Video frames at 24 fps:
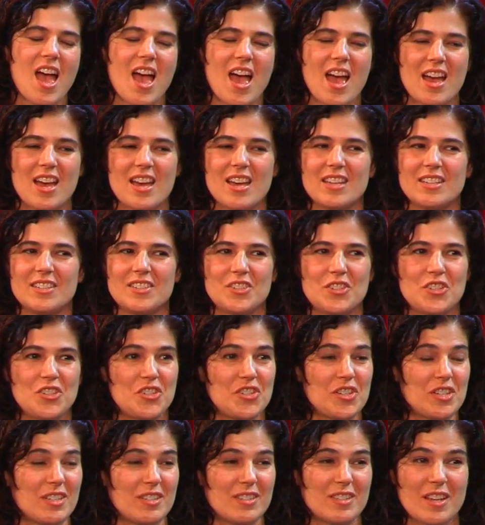And
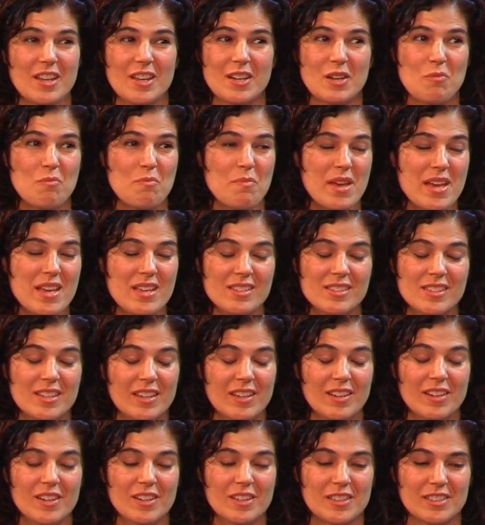she's an
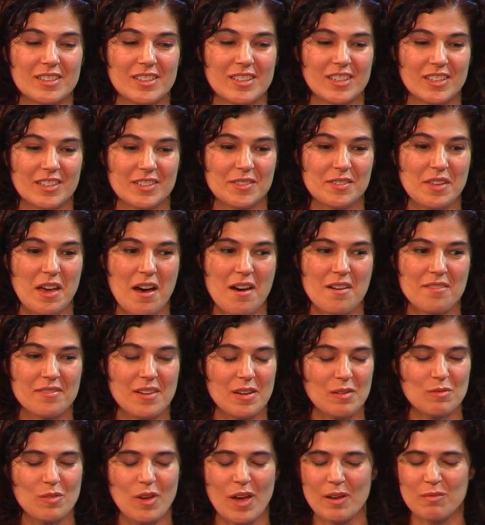amazing cook herself.
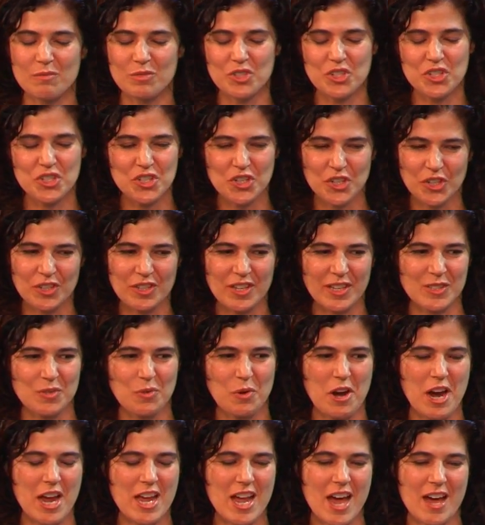I'm, I'm sure that's
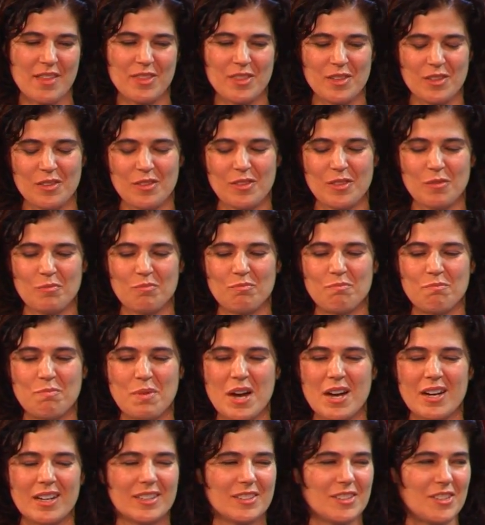where I got the, the
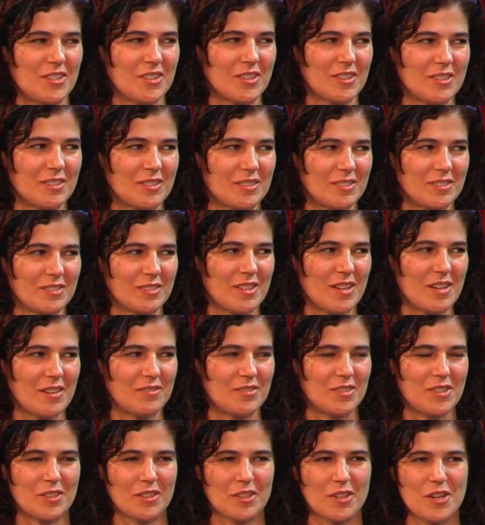bug to
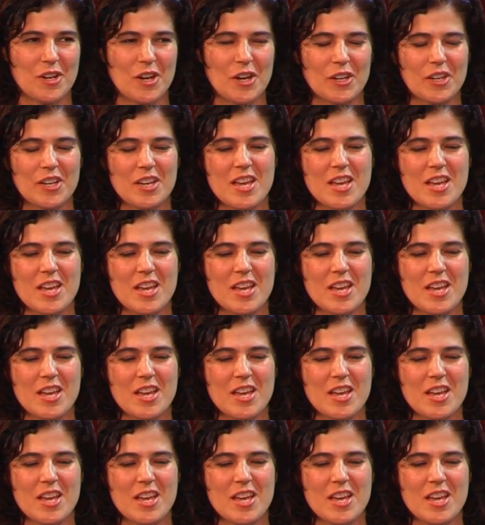love to cook.